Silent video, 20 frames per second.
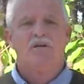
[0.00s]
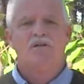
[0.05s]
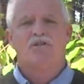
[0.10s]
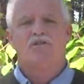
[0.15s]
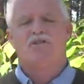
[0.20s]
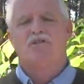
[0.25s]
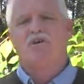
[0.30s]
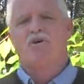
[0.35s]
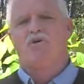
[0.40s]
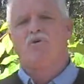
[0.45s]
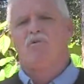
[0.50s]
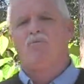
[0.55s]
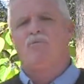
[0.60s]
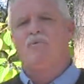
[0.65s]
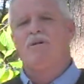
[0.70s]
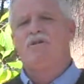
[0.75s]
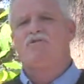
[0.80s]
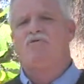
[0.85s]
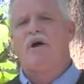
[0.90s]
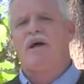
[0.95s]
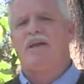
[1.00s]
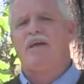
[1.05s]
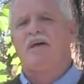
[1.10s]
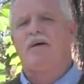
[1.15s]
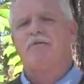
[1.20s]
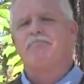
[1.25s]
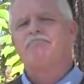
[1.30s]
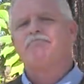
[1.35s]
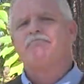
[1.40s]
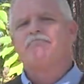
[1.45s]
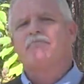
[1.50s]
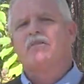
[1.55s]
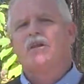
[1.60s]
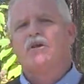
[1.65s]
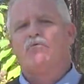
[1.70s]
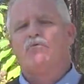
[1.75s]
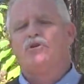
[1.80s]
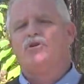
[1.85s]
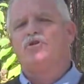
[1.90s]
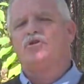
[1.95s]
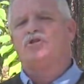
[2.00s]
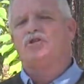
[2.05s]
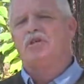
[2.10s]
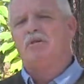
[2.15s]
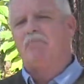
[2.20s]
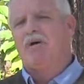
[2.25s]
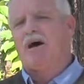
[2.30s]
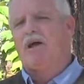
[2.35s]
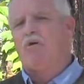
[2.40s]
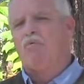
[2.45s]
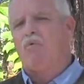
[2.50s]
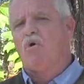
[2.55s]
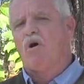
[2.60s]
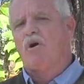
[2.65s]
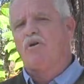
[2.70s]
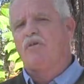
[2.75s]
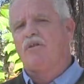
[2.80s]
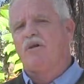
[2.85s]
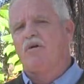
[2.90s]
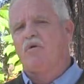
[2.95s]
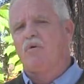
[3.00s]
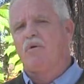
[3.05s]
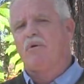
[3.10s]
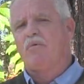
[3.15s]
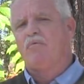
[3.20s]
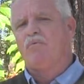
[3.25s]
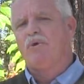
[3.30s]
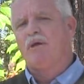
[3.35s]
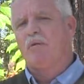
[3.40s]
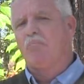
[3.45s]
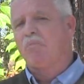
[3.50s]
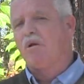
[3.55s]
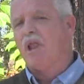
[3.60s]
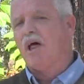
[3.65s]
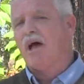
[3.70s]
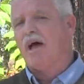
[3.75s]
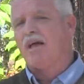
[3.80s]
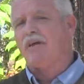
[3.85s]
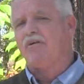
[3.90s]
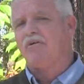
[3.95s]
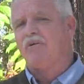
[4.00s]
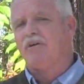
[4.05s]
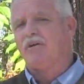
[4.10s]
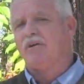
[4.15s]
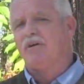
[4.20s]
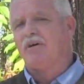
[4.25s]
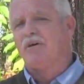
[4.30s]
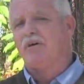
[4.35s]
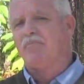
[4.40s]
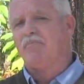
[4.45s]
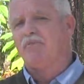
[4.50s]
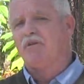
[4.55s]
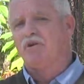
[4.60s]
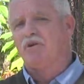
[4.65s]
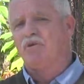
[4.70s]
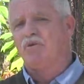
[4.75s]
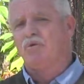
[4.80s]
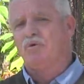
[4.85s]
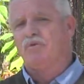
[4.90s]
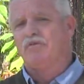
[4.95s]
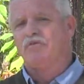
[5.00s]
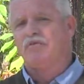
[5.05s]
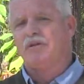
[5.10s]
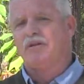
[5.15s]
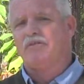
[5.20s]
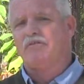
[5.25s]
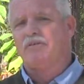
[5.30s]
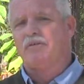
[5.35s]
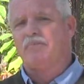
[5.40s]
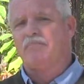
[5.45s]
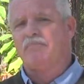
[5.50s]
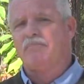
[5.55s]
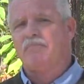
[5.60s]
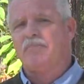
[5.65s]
So we try to reduce the amount of water that we apply during the cool season.